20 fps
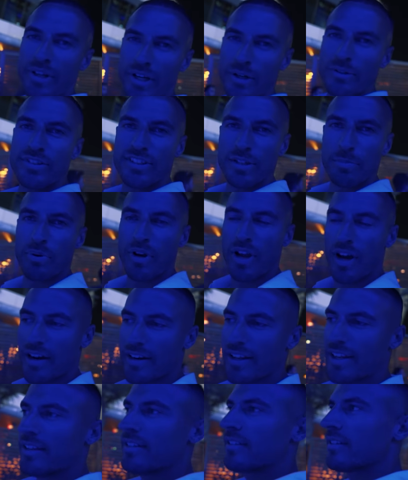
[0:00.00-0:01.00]
going to go to
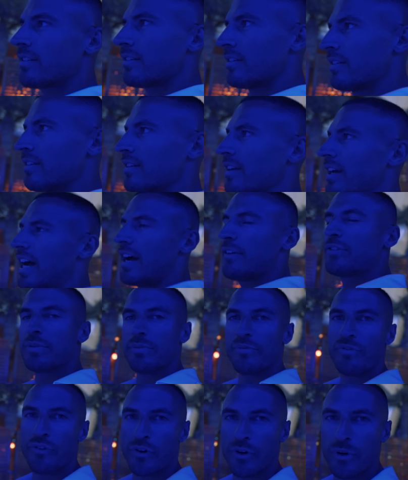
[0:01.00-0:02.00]
Cipriani, have
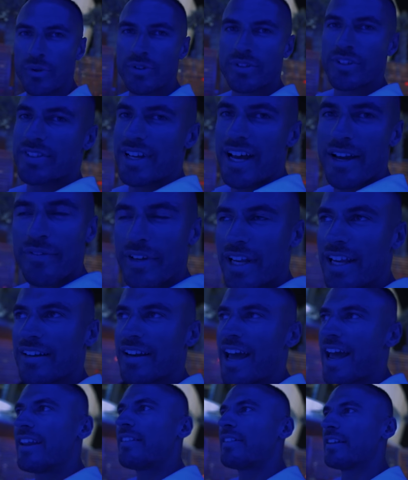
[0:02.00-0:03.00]
some food, because I haven't
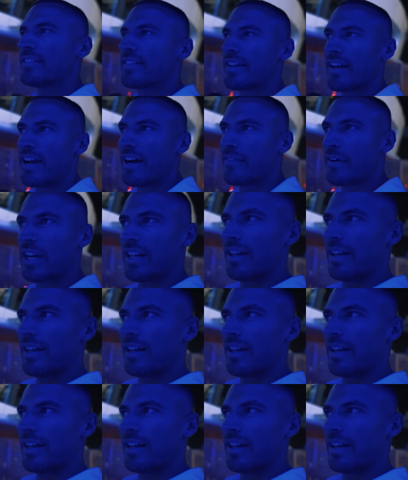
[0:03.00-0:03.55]
eaten anything today. I've had